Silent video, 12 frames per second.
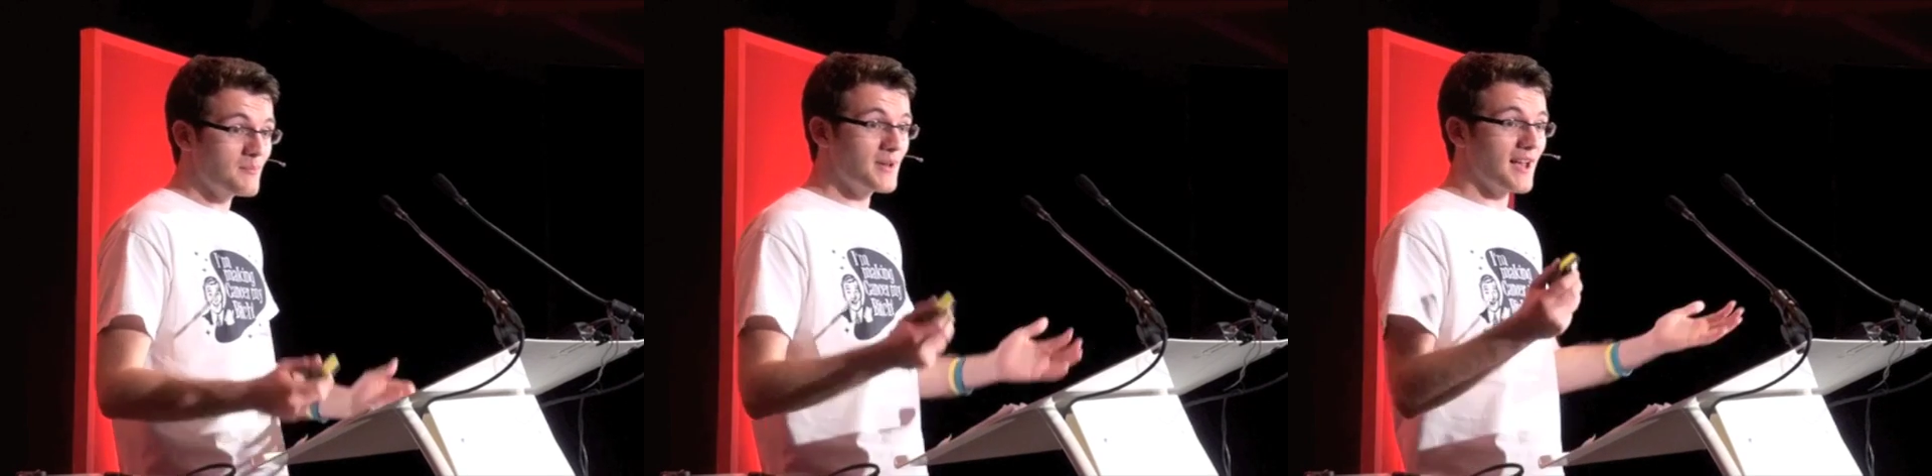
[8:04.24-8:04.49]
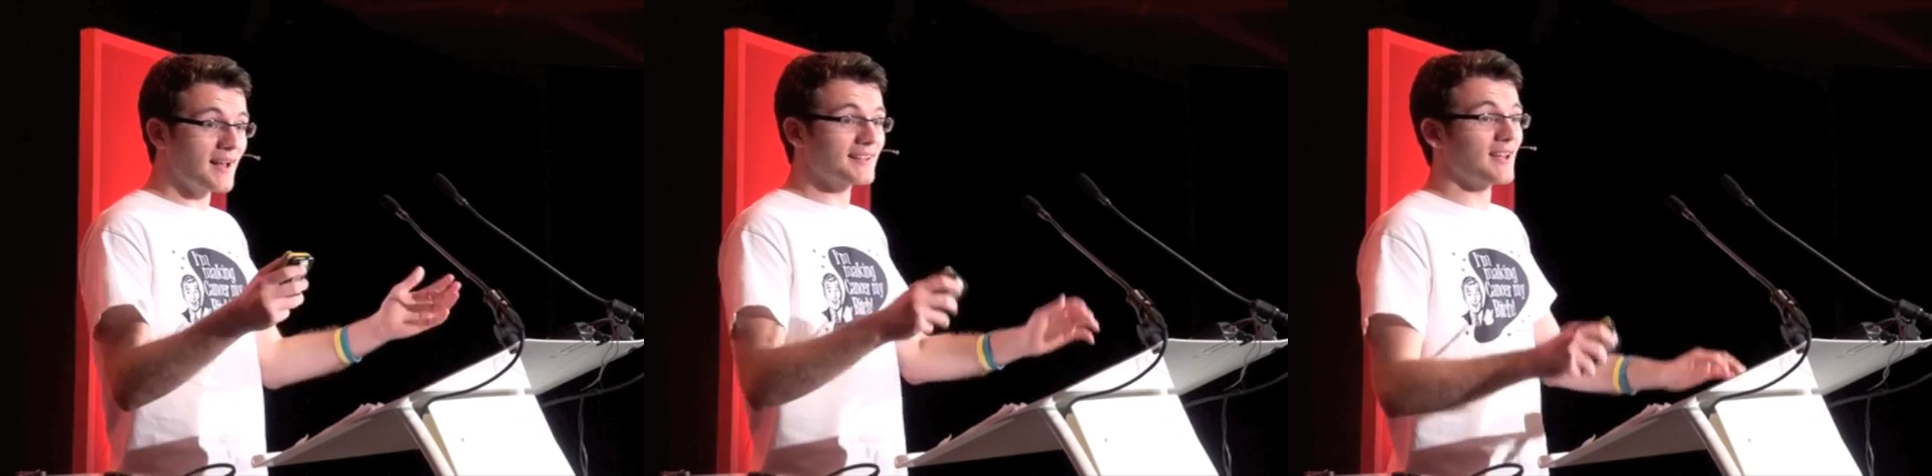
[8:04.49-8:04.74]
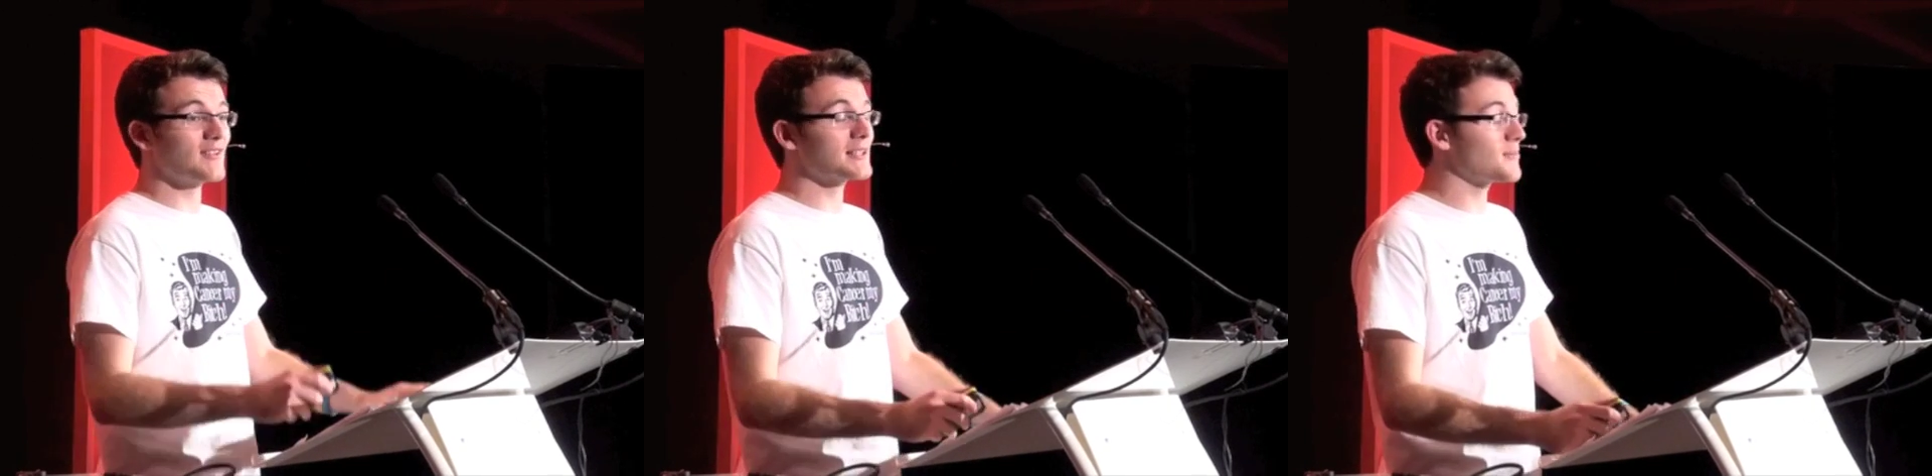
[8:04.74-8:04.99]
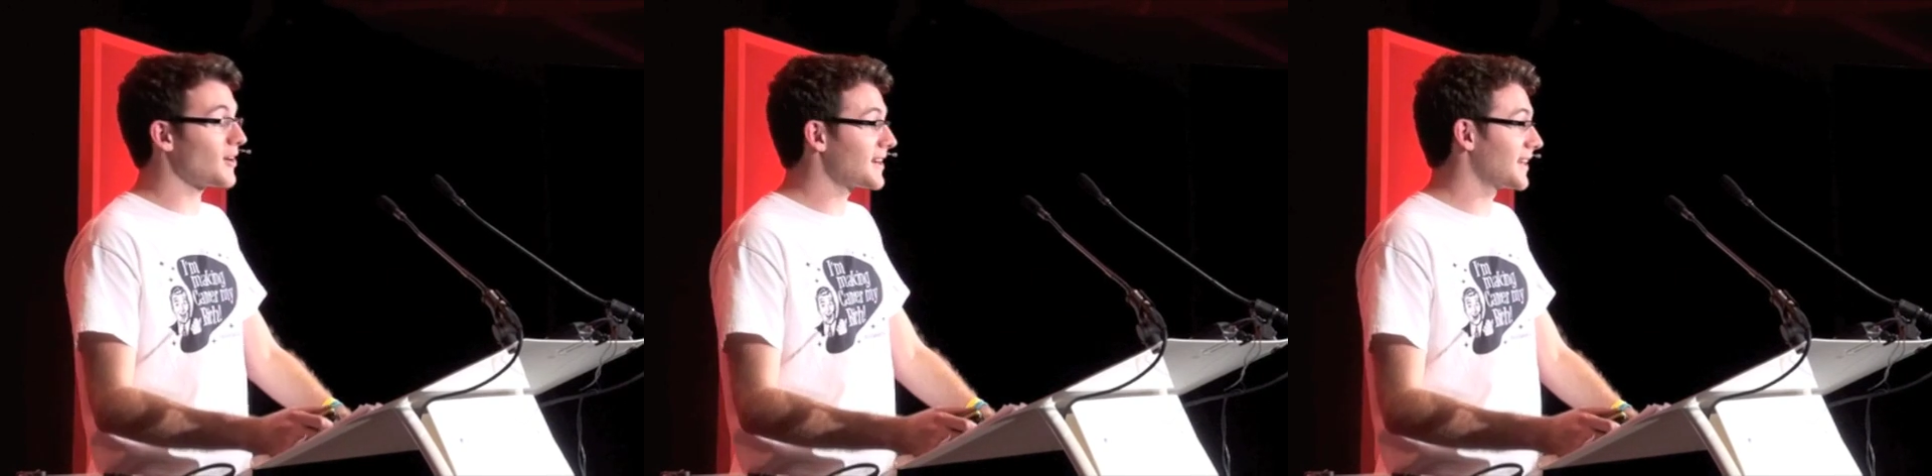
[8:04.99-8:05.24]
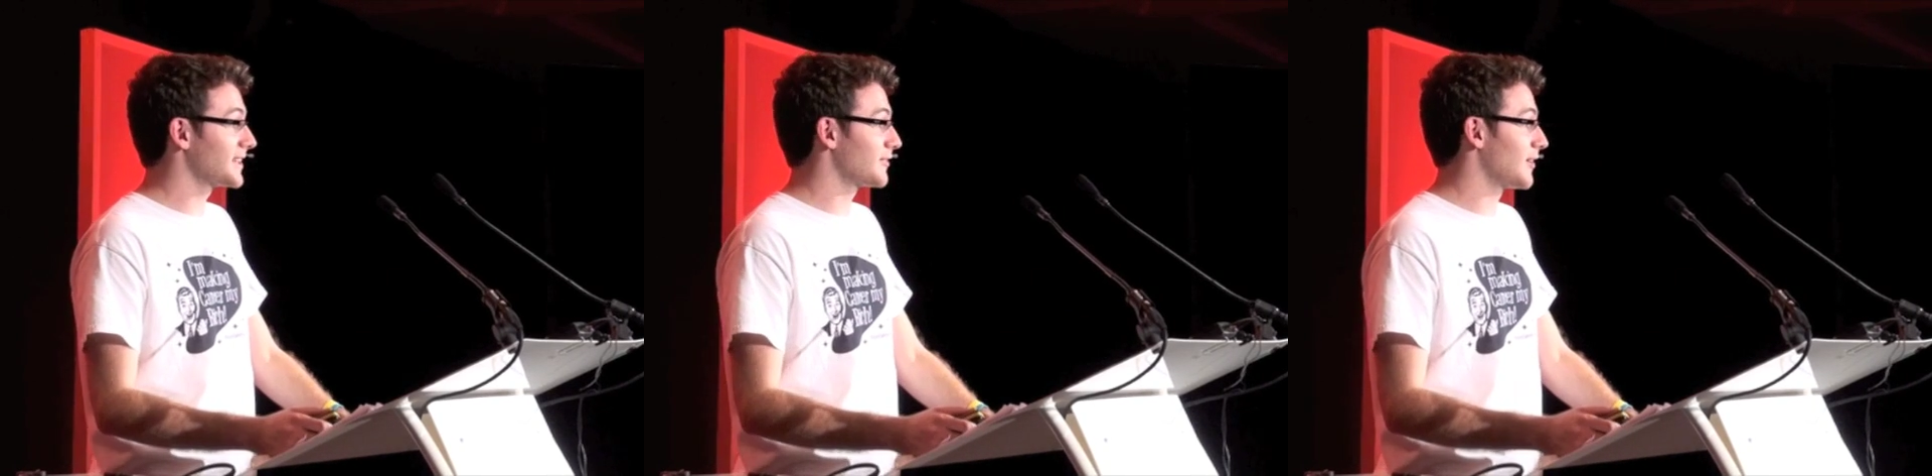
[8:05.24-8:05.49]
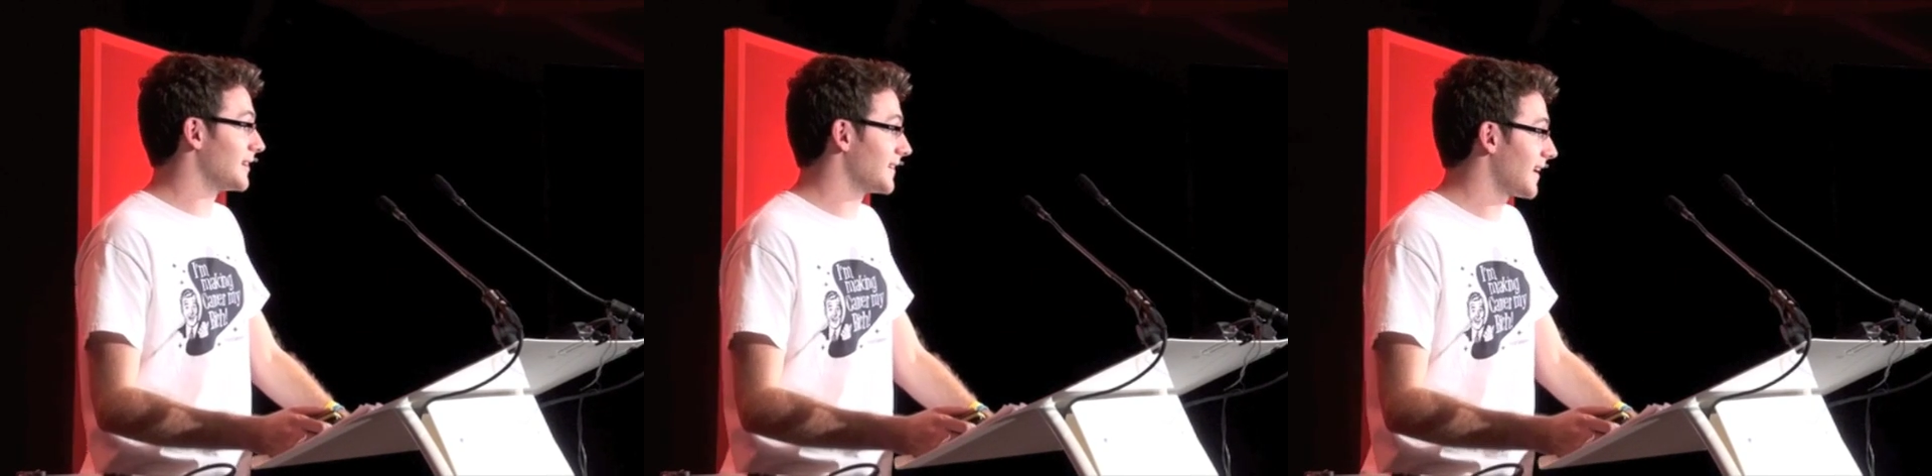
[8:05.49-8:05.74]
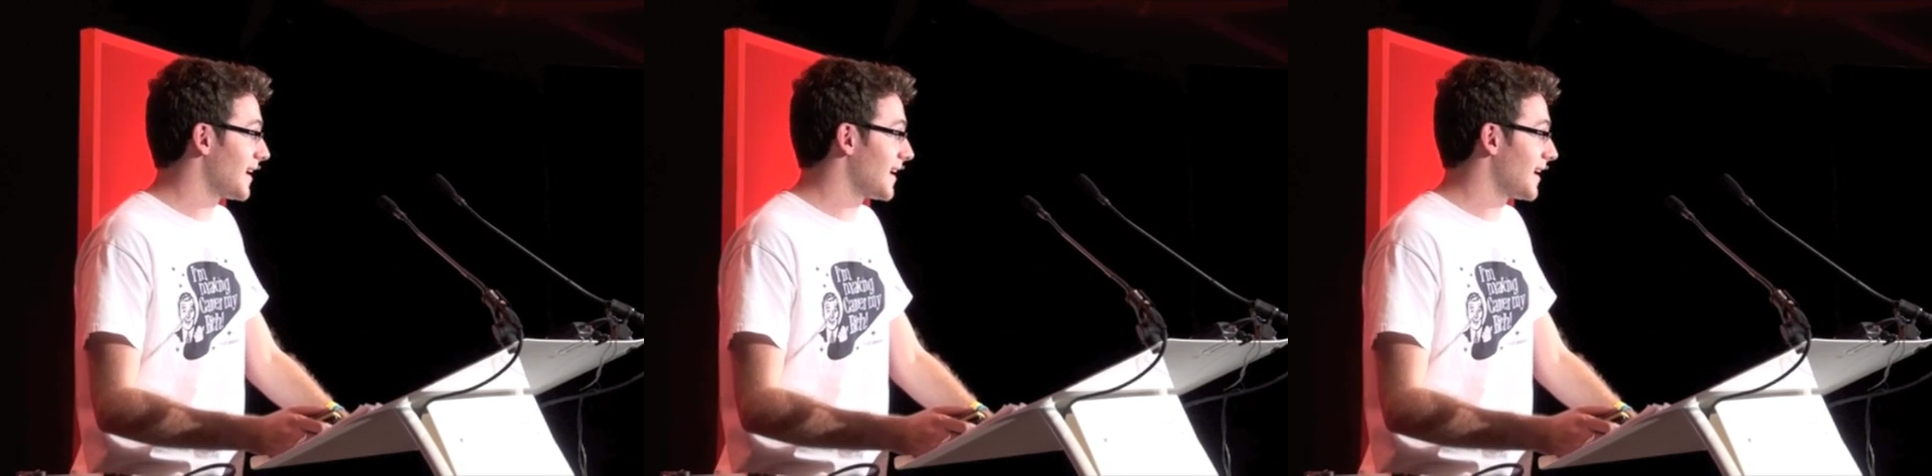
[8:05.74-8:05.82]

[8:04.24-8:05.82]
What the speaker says: Yeah, as I say, these are my cancer friends,